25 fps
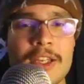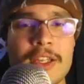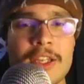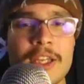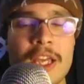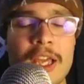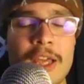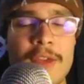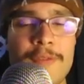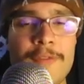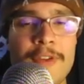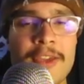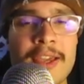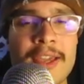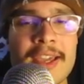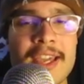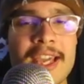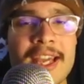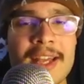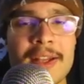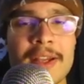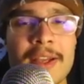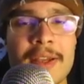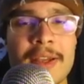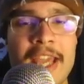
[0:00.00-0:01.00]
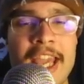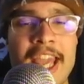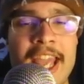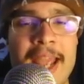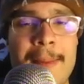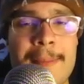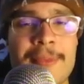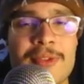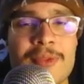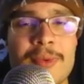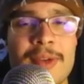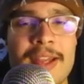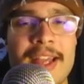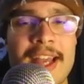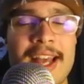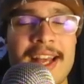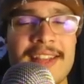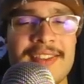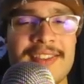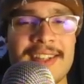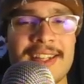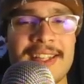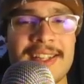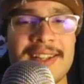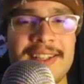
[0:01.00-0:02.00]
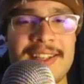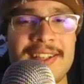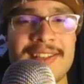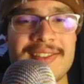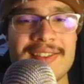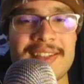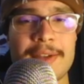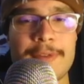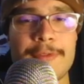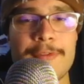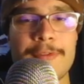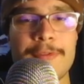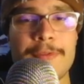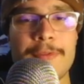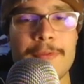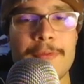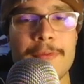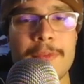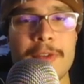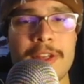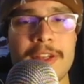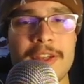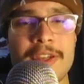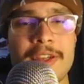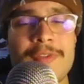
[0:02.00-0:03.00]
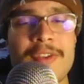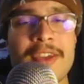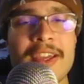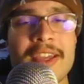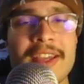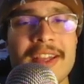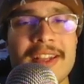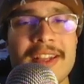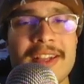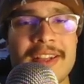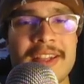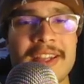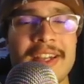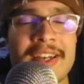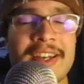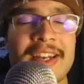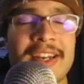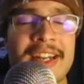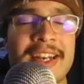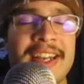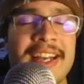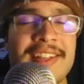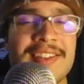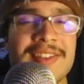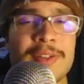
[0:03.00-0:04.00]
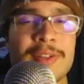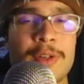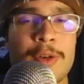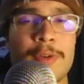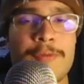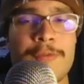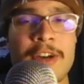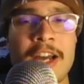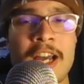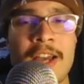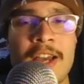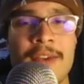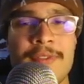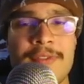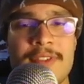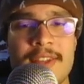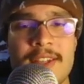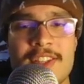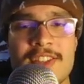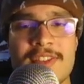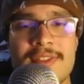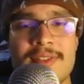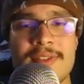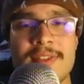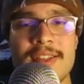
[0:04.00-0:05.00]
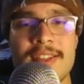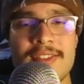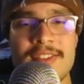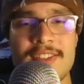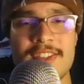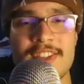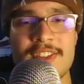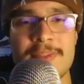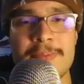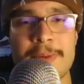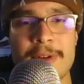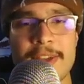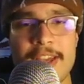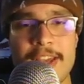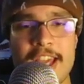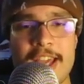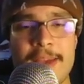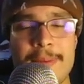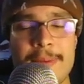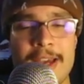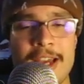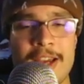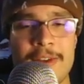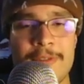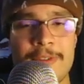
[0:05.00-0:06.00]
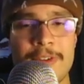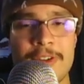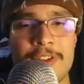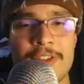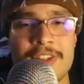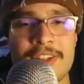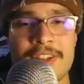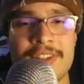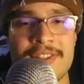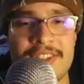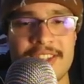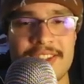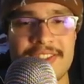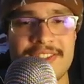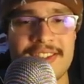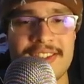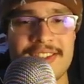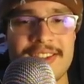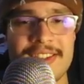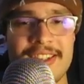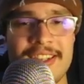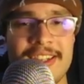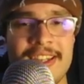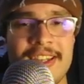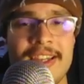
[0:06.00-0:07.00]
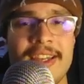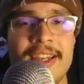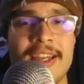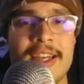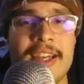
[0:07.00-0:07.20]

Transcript: if you can get games where he has like at least like if you can get a nice little five six assists per game average consistently